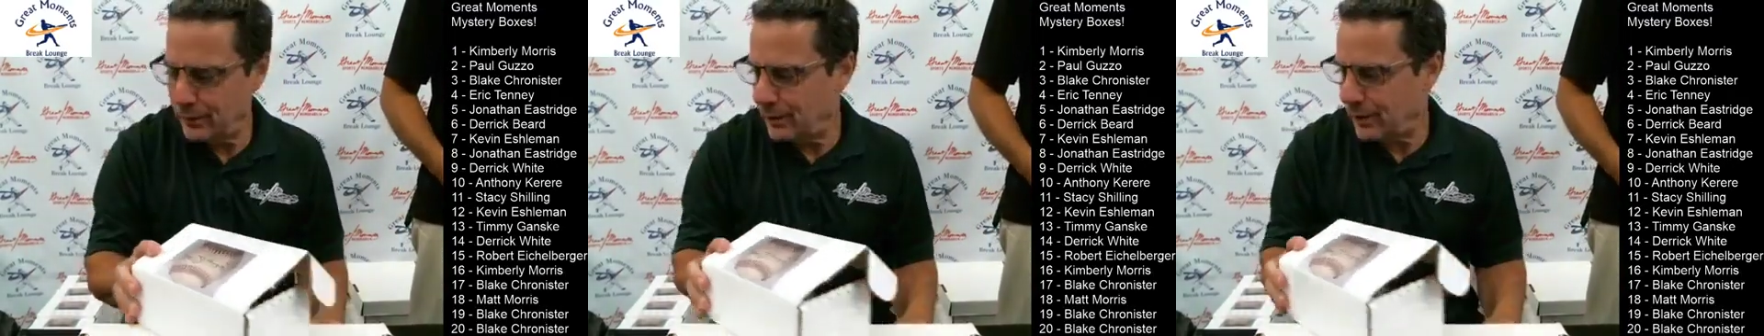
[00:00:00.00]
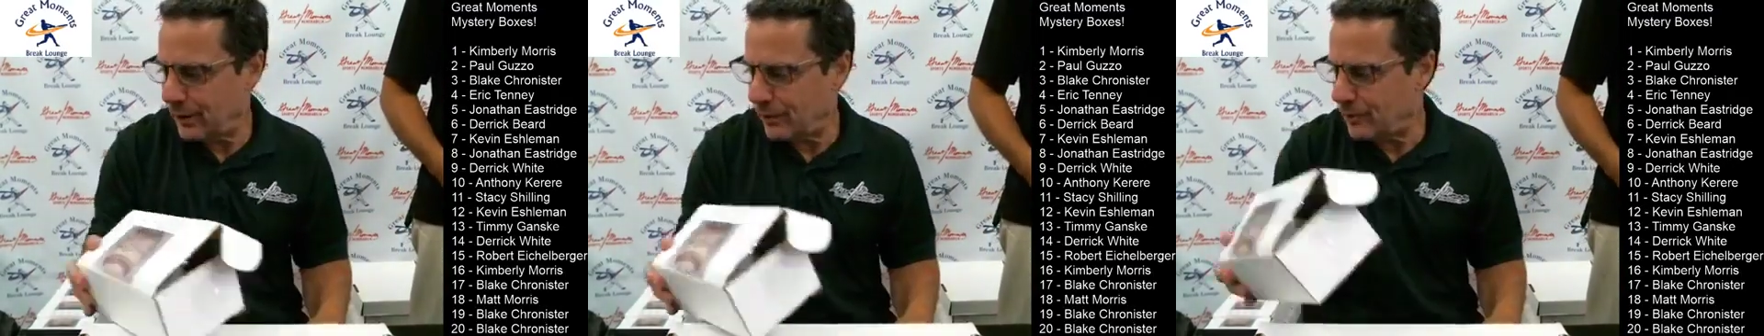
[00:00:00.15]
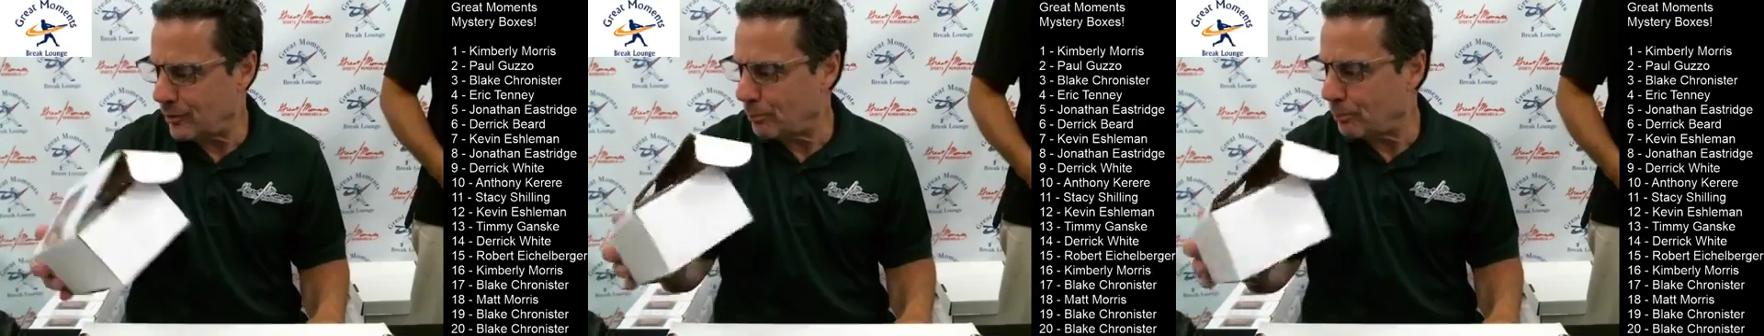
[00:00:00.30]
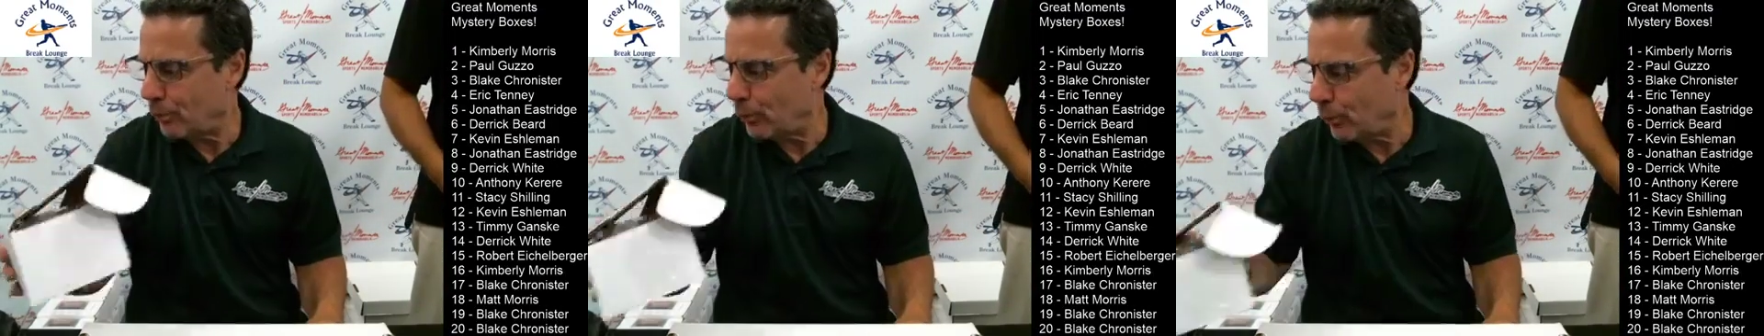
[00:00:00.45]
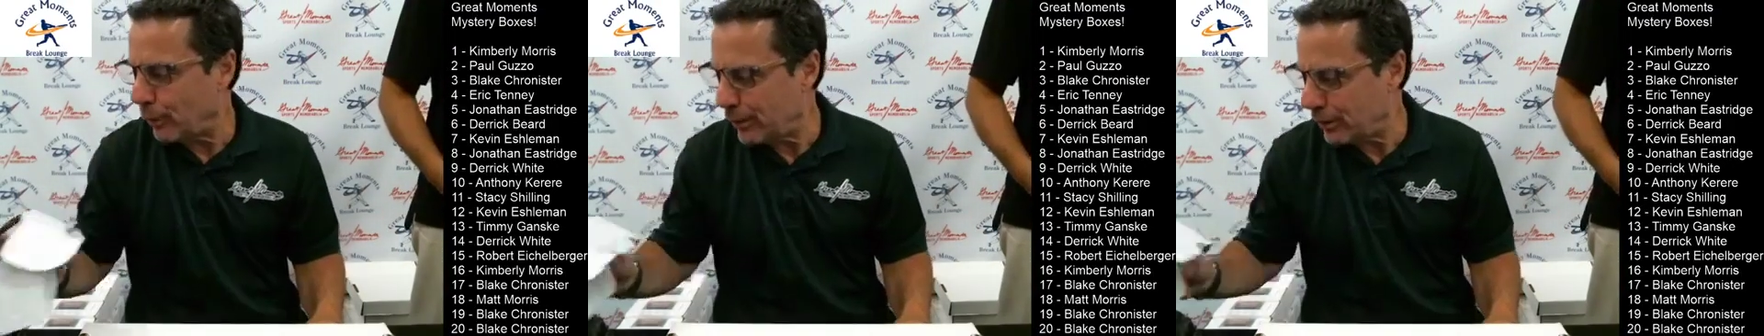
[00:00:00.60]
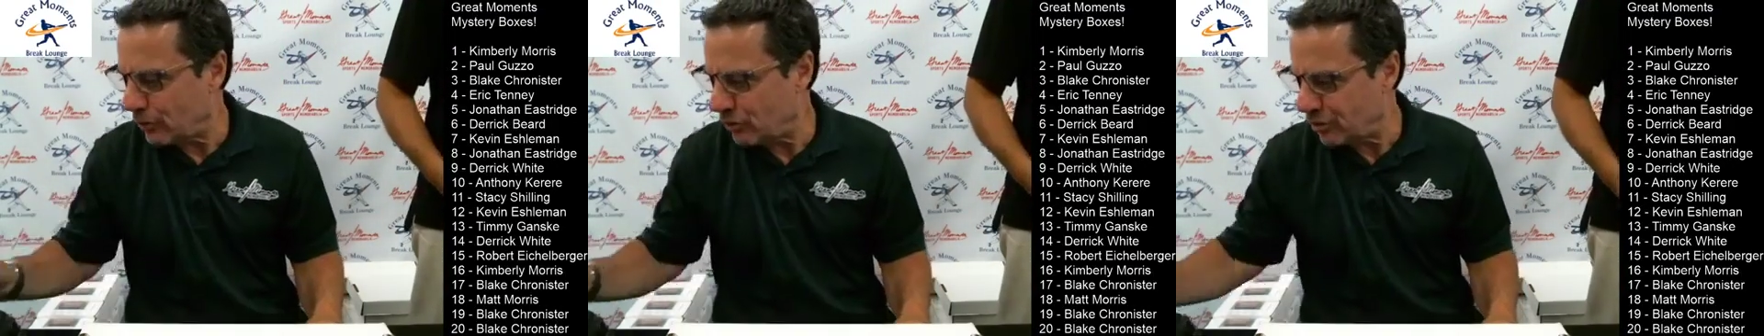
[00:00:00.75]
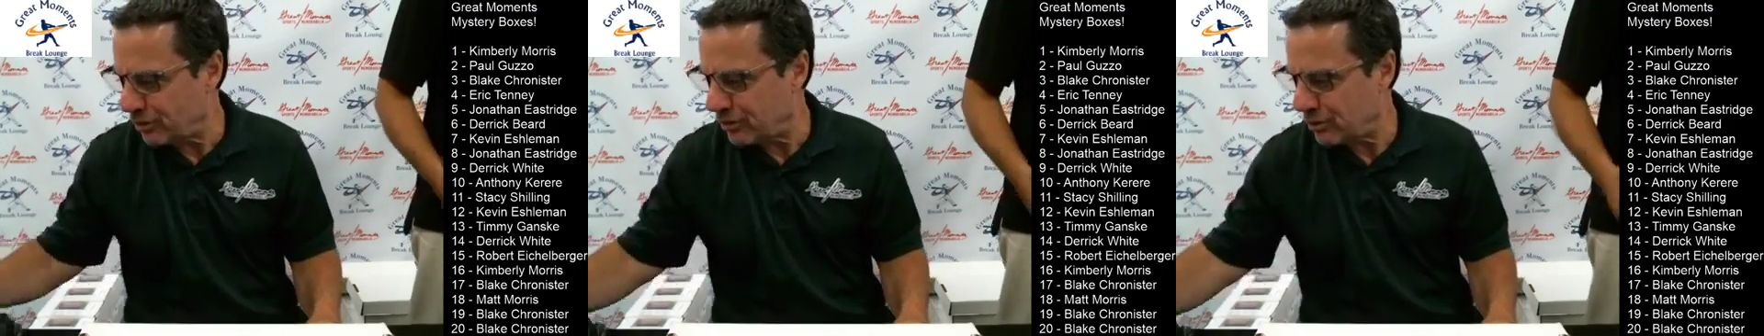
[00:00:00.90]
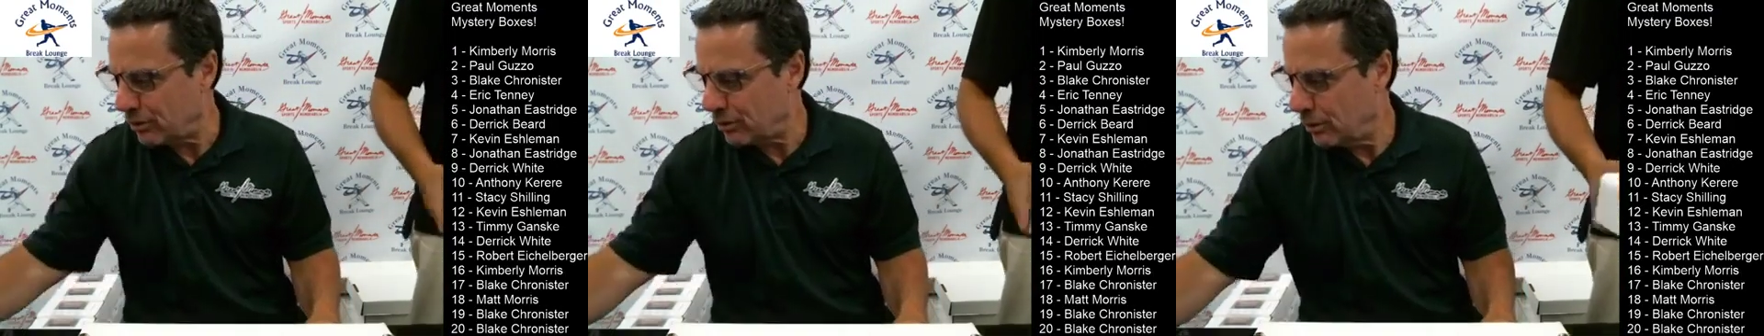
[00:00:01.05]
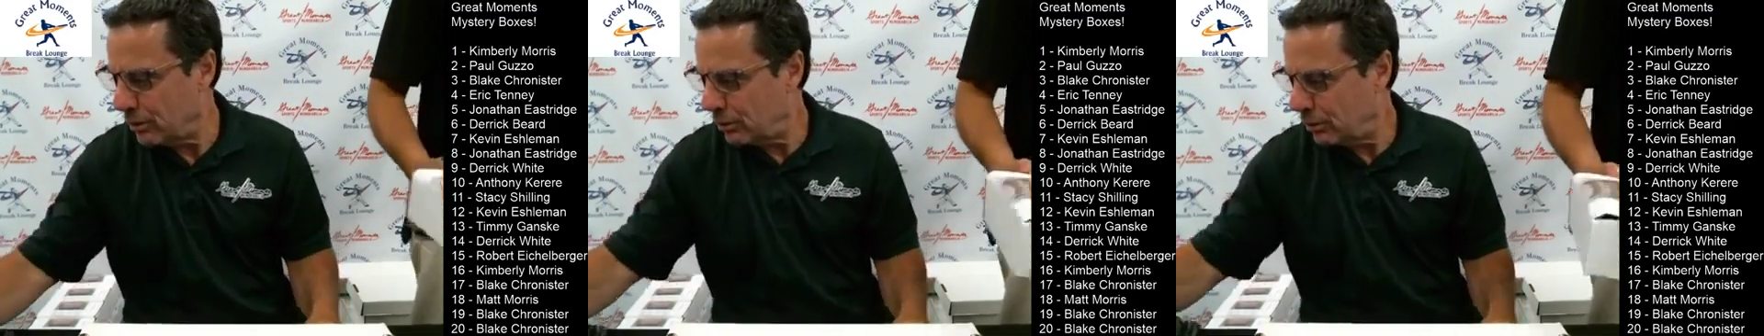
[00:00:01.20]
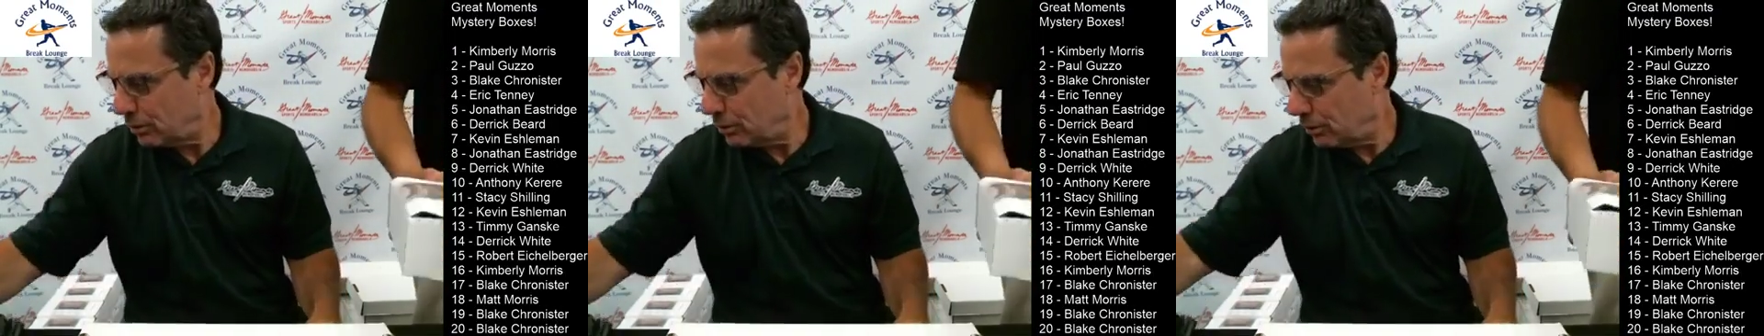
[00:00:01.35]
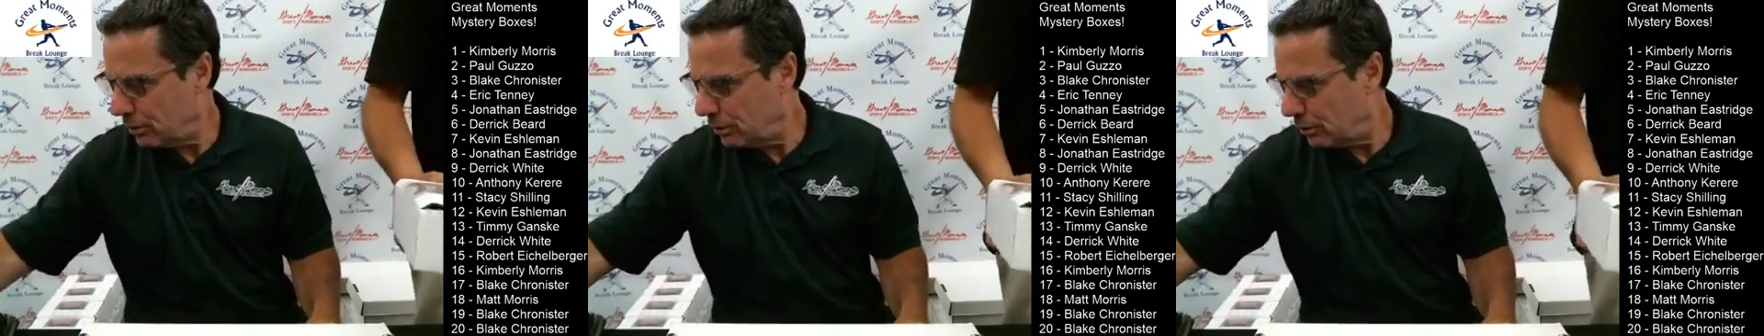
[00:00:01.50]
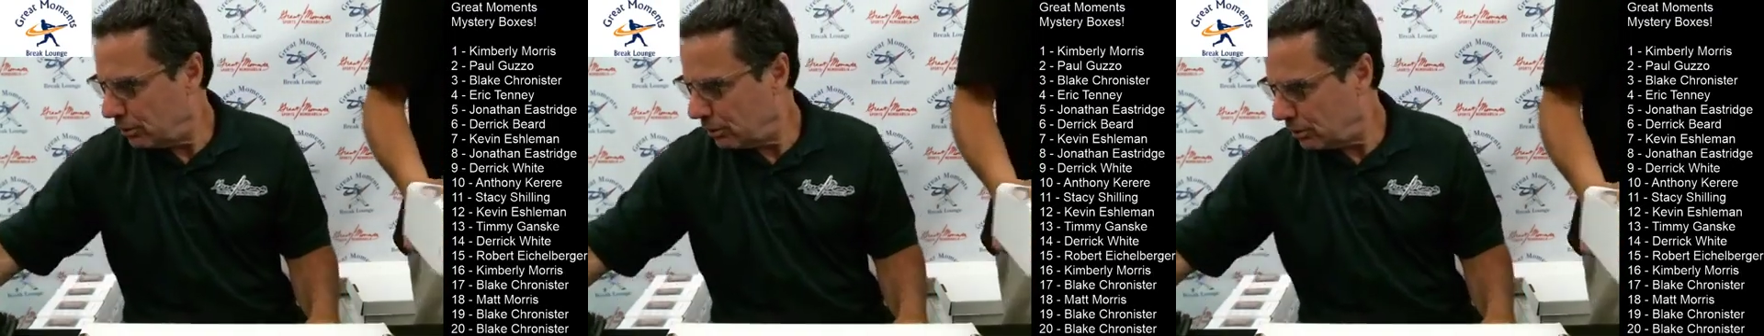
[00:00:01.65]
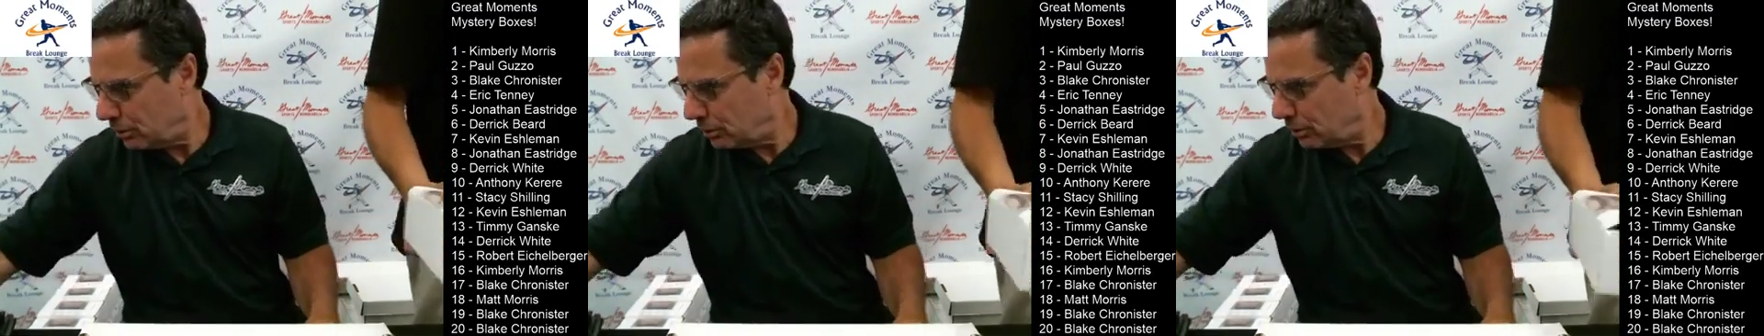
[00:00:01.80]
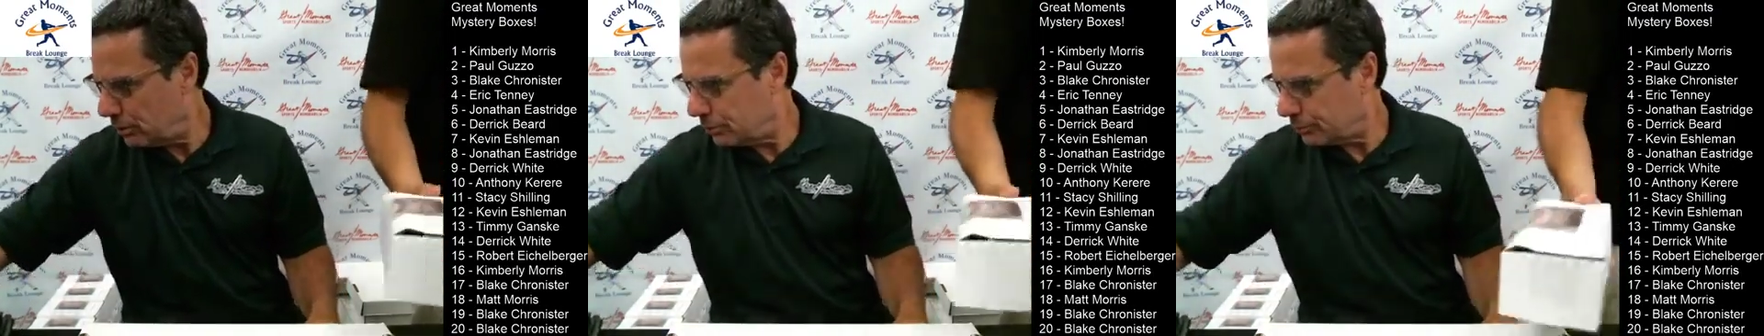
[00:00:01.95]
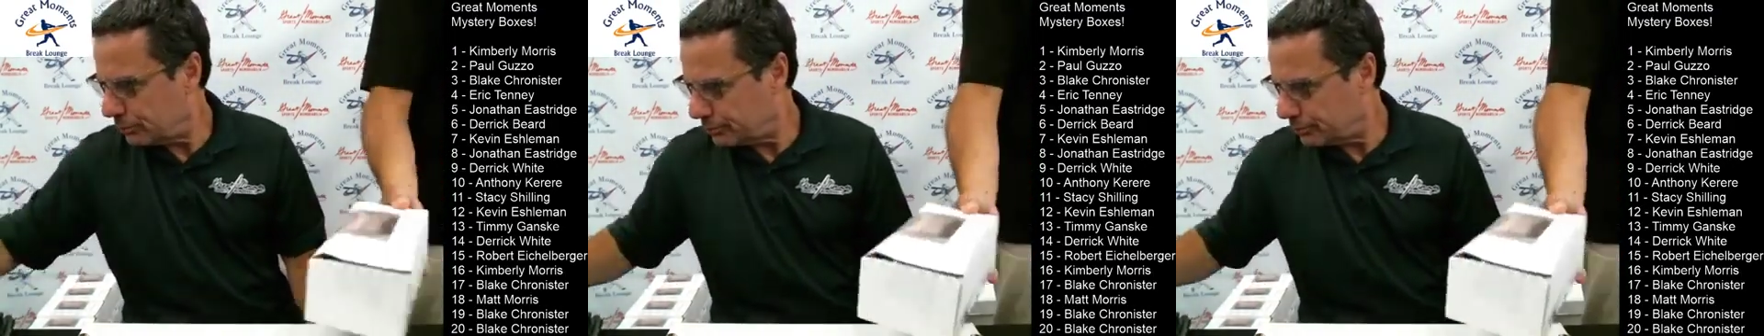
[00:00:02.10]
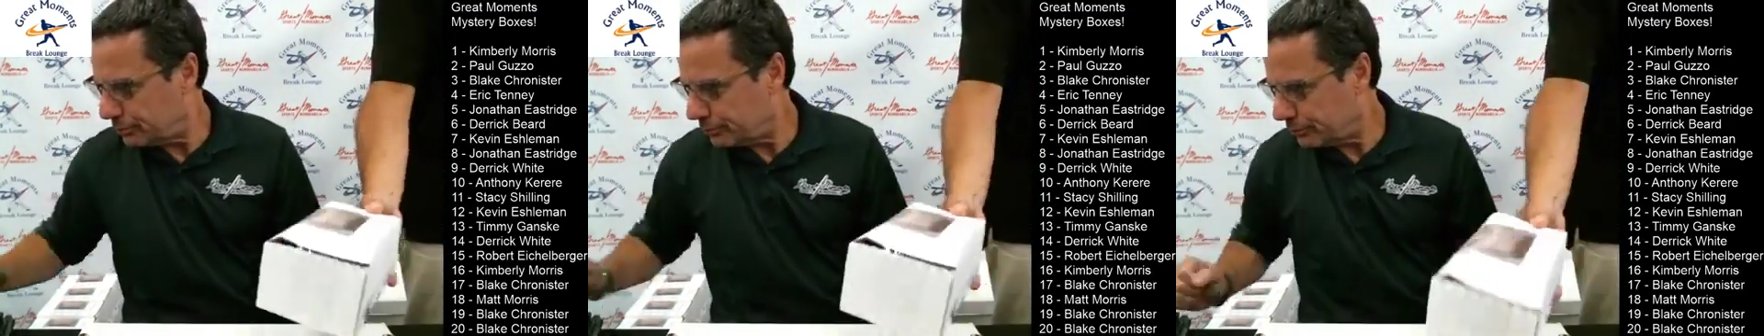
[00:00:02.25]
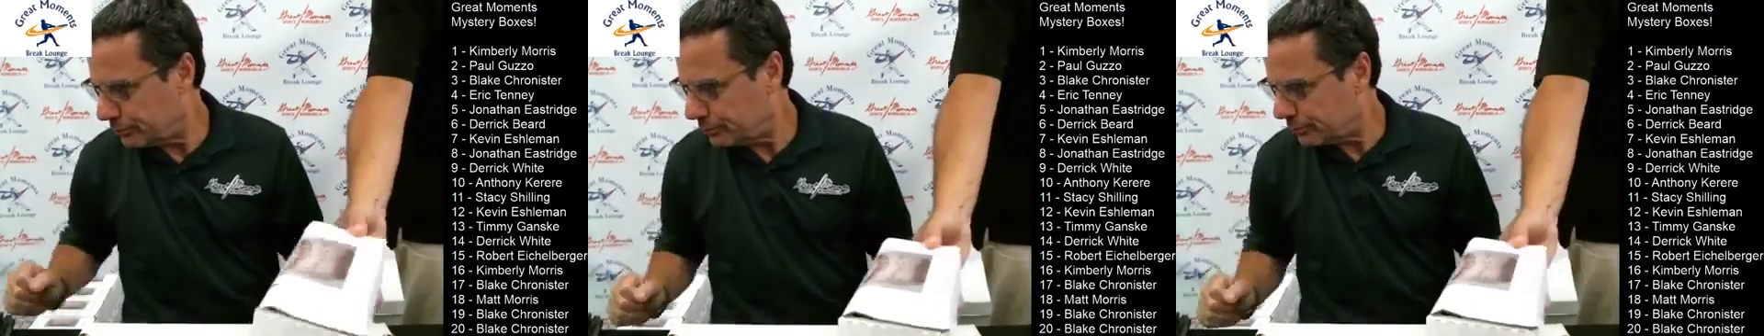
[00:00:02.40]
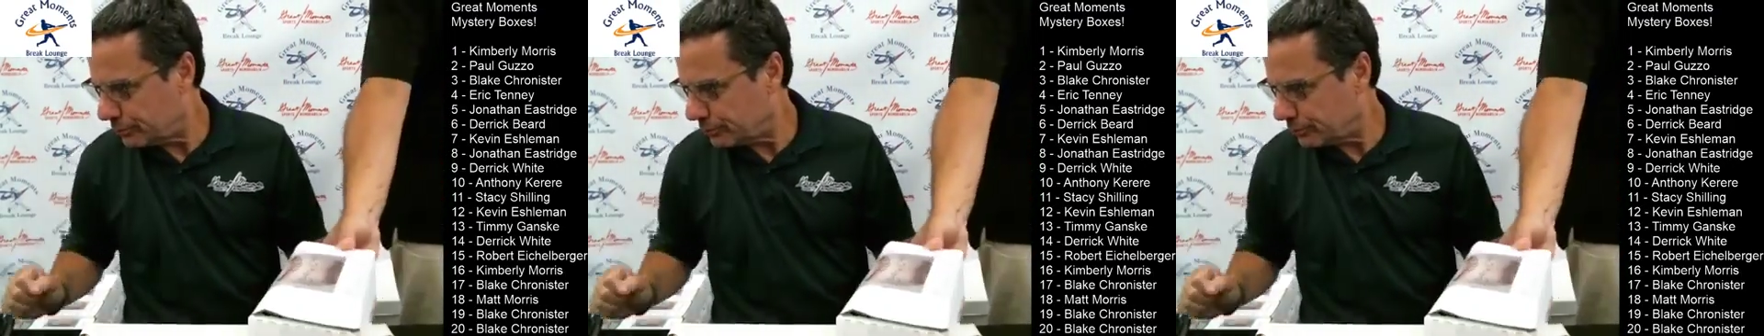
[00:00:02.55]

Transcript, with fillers: Get some points. Uh,